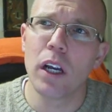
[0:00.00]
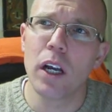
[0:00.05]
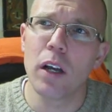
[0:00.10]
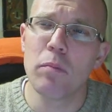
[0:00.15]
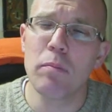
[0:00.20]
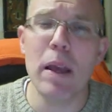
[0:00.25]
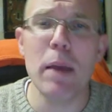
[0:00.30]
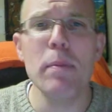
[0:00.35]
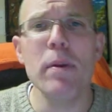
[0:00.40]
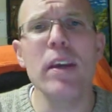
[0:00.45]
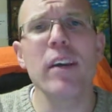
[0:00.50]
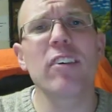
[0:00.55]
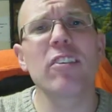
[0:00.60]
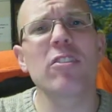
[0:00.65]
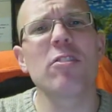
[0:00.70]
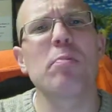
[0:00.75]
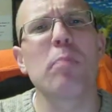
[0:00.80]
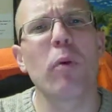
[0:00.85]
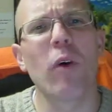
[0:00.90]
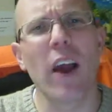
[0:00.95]
maybe
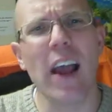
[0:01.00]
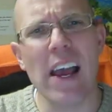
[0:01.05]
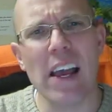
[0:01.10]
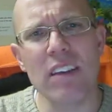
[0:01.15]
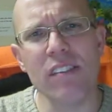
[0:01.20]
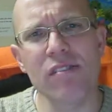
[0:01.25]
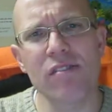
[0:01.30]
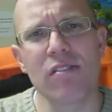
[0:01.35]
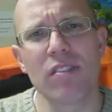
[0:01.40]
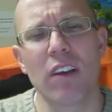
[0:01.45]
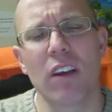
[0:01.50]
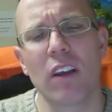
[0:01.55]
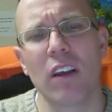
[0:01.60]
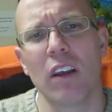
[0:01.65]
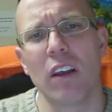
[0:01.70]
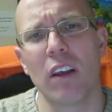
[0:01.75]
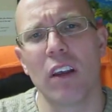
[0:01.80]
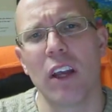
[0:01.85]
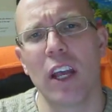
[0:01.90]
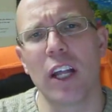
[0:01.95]
express
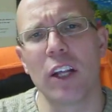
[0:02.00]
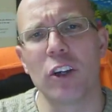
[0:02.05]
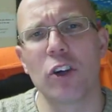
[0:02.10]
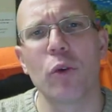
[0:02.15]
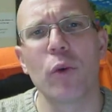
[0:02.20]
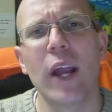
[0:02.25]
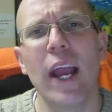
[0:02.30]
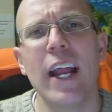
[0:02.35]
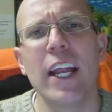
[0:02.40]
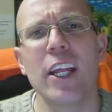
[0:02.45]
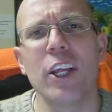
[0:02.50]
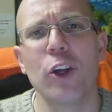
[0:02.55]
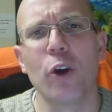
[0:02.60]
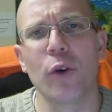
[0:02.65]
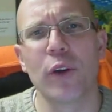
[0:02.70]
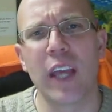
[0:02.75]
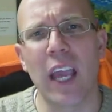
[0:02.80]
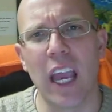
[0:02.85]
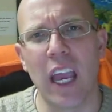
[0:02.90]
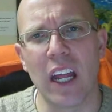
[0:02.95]
in creating your
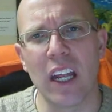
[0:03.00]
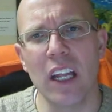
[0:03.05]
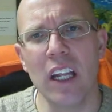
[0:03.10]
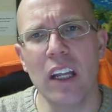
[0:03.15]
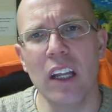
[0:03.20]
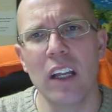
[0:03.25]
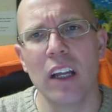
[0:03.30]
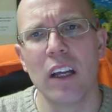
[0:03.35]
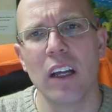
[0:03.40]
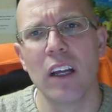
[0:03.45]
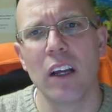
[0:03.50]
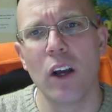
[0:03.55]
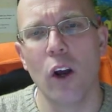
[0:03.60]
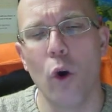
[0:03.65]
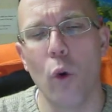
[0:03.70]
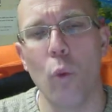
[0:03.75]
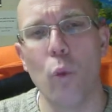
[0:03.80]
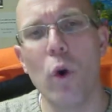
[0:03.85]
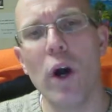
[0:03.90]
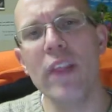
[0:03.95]
canon
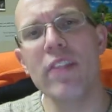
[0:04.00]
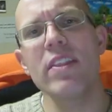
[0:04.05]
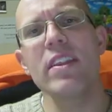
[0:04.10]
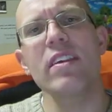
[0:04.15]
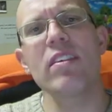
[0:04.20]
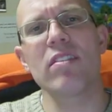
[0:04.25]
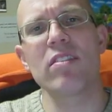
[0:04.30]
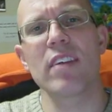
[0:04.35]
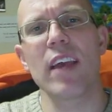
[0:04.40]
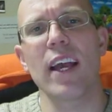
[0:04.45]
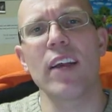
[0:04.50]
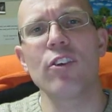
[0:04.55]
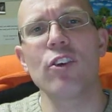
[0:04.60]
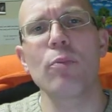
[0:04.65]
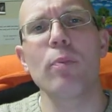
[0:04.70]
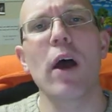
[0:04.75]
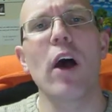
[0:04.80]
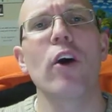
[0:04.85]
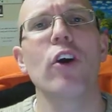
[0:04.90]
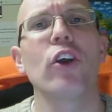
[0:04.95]
what this says
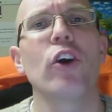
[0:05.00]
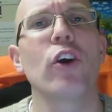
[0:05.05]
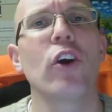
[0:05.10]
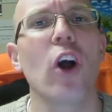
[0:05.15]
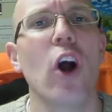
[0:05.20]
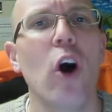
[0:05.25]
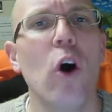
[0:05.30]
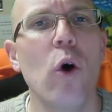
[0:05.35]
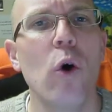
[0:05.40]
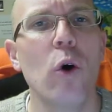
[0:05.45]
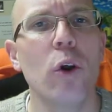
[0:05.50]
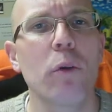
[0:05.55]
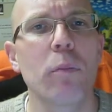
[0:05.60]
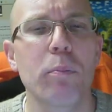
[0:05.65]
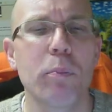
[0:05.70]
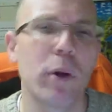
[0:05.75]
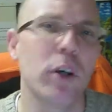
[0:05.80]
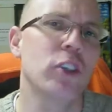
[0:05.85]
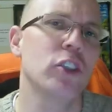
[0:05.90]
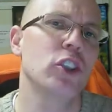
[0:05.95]
about your own
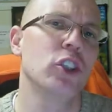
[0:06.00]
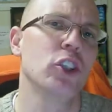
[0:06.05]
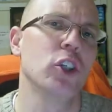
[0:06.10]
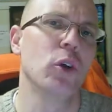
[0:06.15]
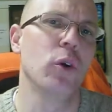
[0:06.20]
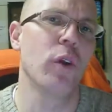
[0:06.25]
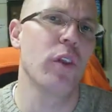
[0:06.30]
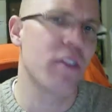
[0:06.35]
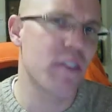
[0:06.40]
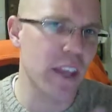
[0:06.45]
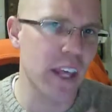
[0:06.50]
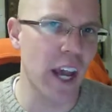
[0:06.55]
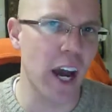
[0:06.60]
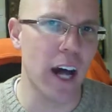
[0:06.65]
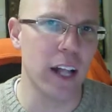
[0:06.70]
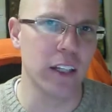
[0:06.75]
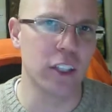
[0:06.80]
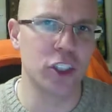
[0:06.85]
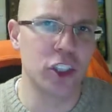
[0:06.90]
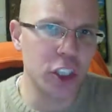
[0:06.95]
personal
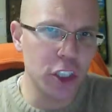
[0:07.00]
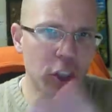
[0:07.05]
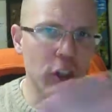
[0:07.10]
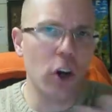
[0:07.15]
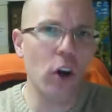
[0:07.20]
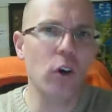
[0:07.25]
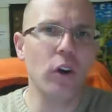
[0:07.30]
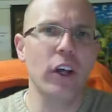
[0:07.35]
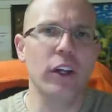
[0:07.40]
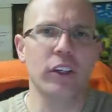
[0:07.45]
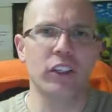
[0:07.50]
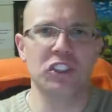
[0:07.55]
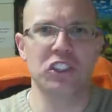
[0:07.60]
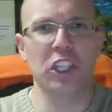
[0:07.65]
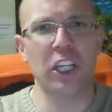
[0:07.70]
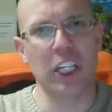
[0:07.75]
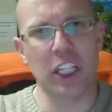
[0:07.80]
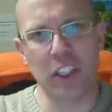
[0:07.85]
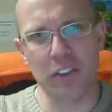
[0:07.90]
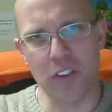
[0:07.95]
theology, your own
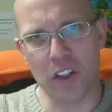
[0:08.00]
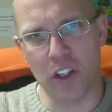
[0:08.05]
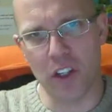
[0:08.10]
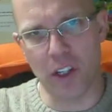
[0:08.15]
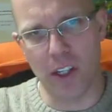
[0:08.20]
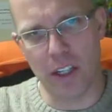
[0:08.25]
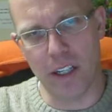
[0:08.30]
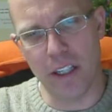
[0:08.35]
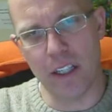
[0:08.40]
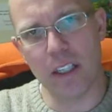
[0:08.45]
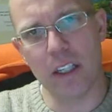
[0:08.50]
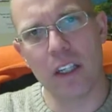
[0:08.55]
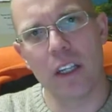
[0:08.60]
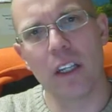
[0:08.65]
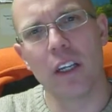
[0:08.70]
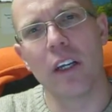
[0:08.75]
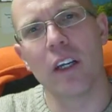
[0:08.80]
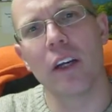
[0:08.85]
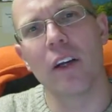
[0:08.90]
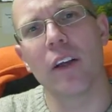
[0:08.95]
understanding of God.
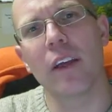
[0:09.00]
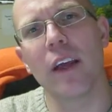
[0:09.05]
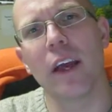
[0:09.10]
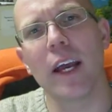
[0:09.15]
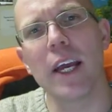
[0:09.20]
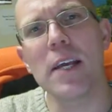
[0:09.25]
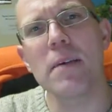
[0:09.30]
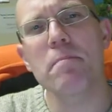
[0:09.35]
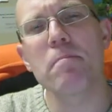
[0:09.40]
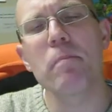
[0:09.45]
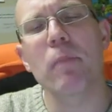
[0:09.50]
Okay?